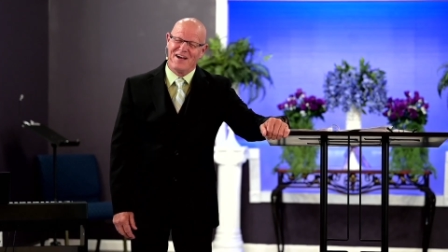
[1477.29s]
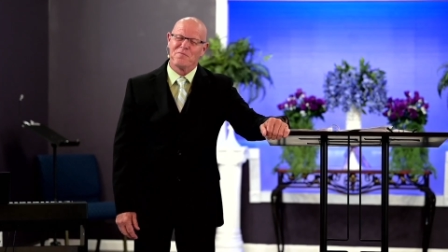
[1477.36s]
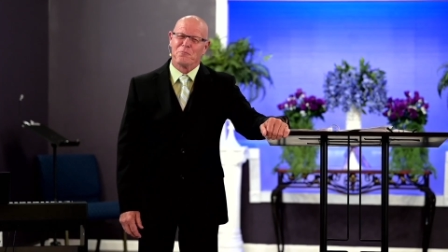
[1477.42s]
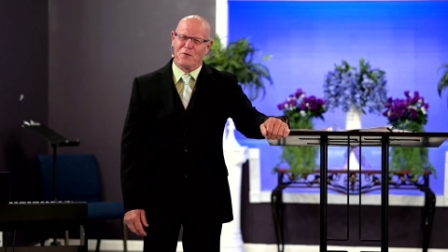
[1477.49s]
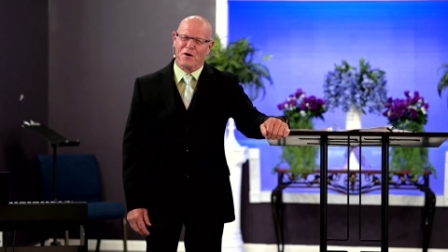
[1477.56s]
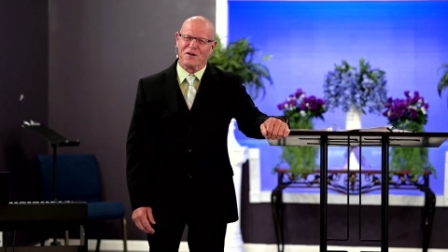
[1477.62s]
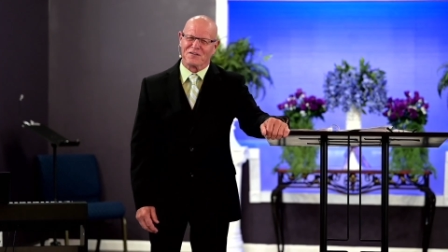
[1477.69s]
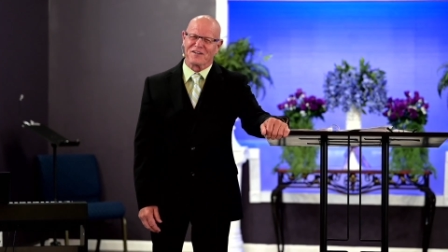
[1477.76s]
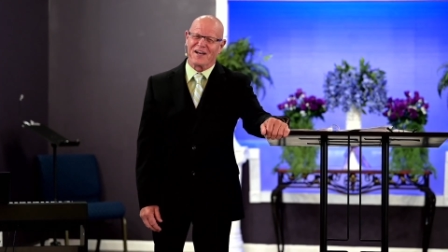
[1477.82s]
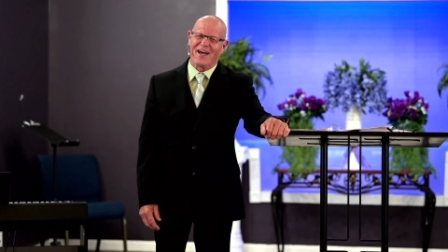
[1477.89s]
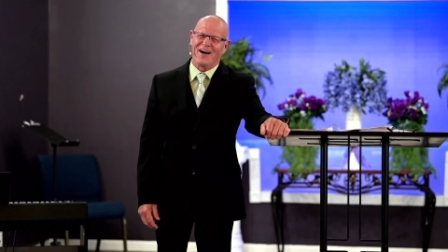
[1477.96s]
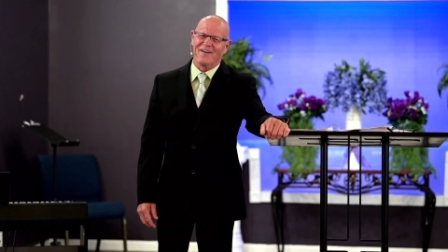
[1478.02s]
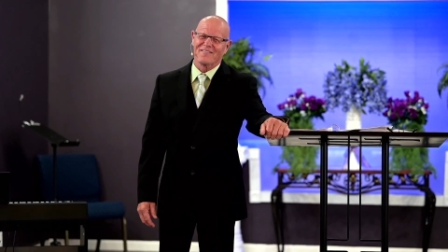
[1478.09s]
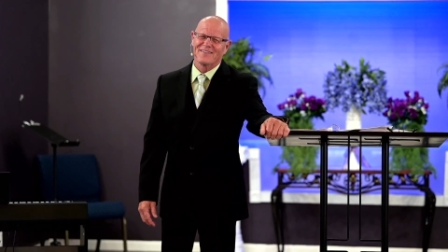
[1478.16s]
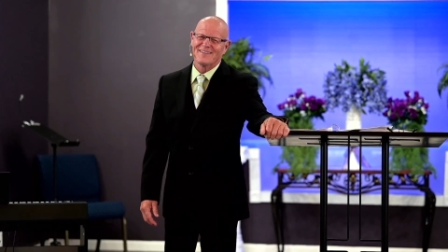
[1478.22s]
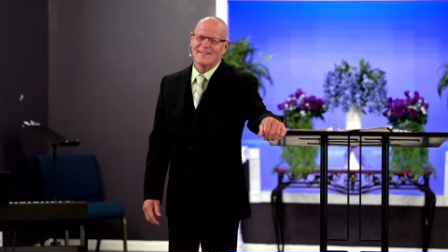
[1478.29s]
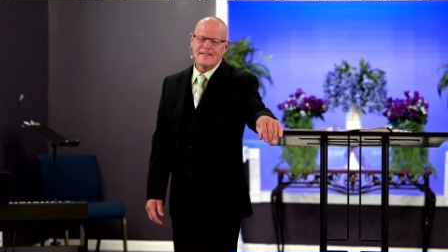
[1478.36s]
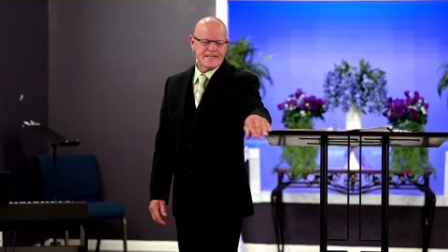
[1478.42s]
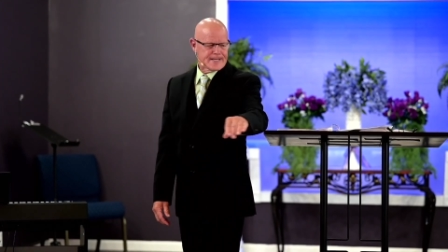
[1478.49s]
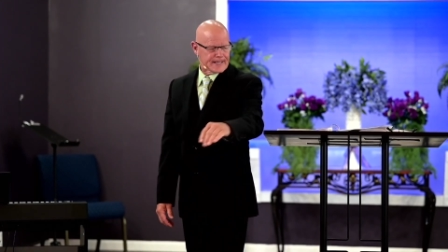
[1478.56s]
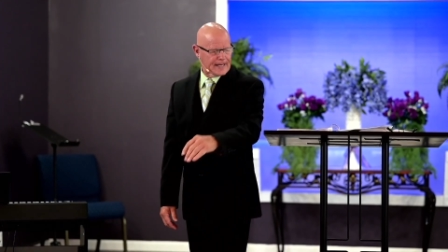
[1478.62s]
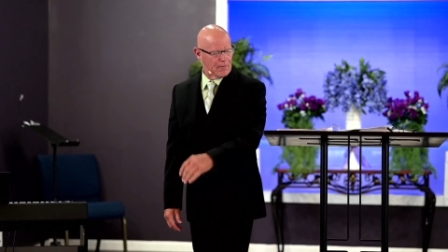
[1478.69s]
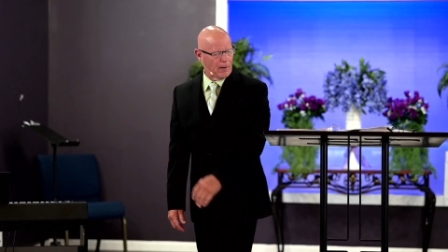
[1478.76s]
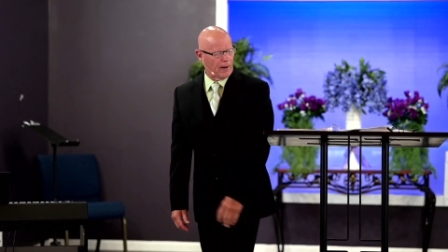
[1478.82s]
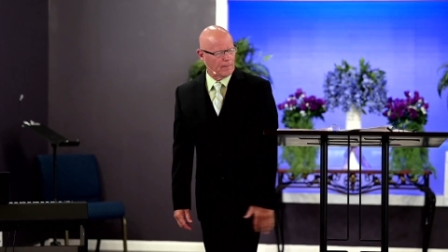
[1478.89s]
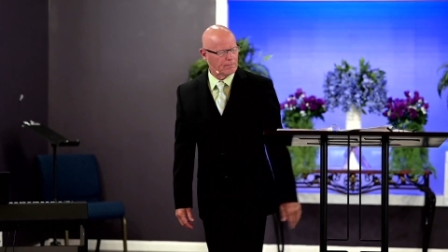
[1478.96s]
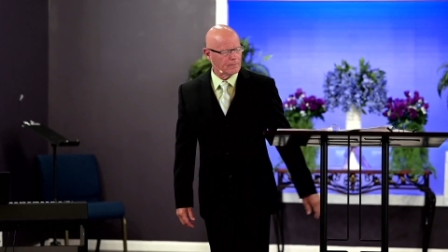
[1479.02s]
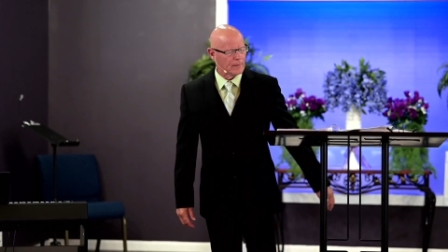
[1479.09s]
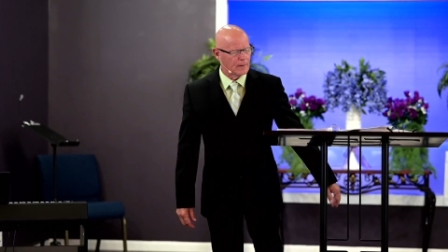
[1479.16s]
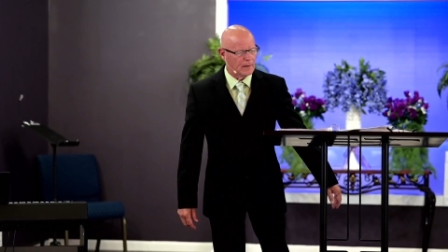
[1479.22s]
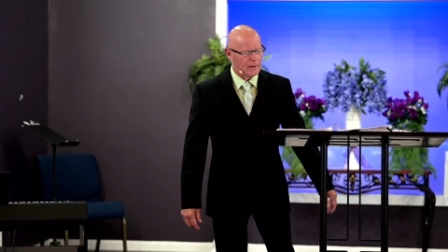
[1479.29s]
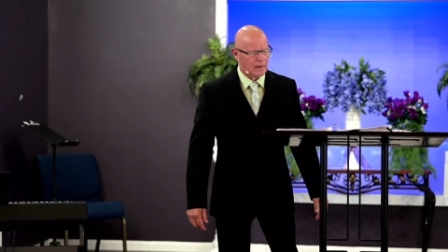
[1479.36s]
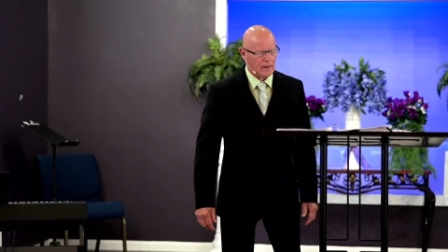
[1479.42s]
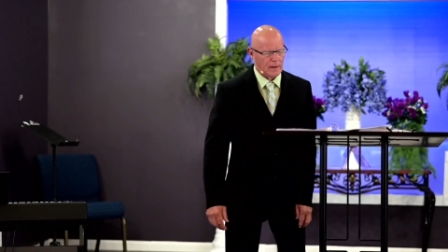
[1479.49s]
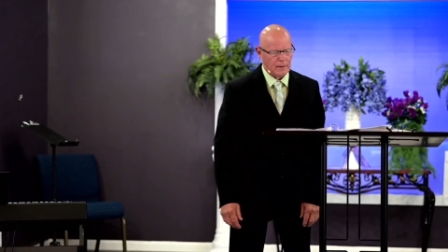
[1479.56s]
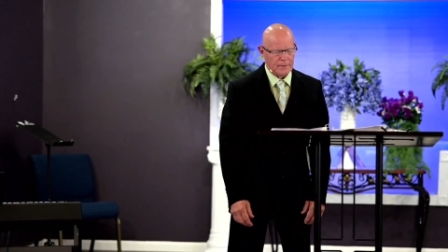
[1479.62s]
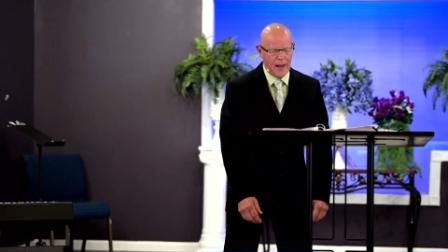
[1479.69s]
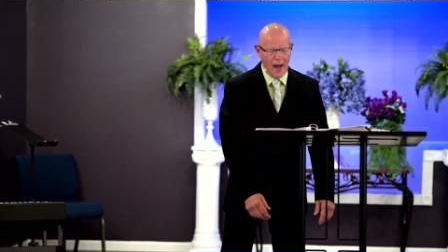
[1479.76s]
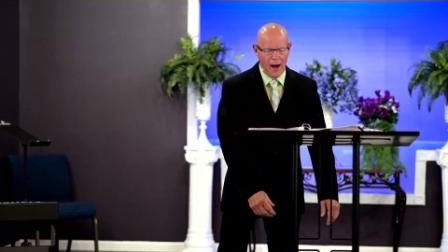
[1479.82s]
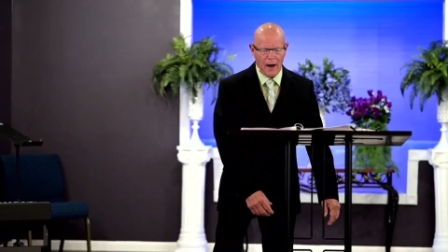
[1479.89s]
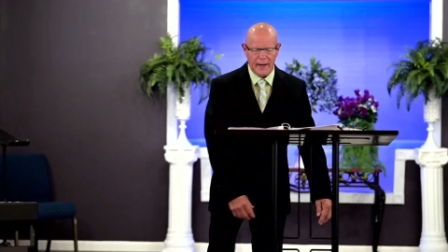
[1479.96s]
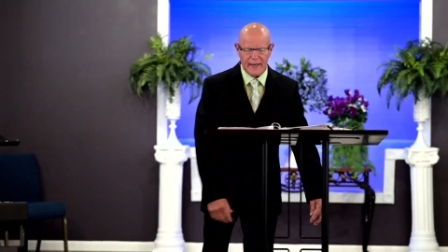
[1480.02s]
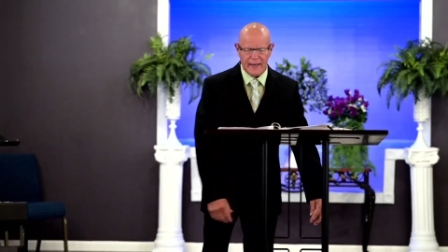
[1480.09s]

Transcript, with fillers: brings it out. Come on. Now, it